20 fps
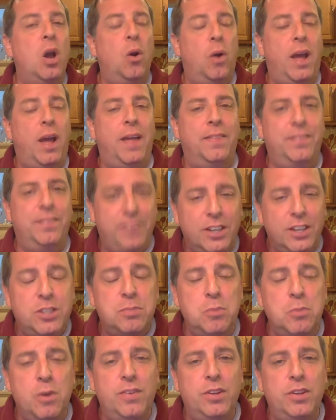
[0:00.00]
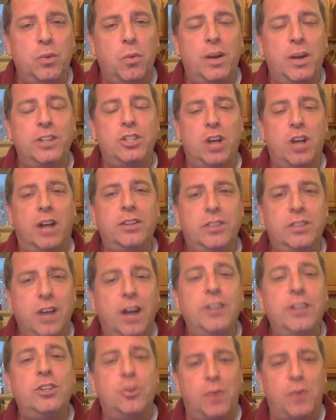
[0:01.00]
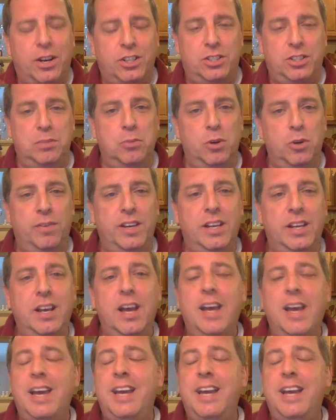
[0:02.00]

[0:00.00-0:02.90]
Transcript: And this movie, the way John Gunn directs the movie,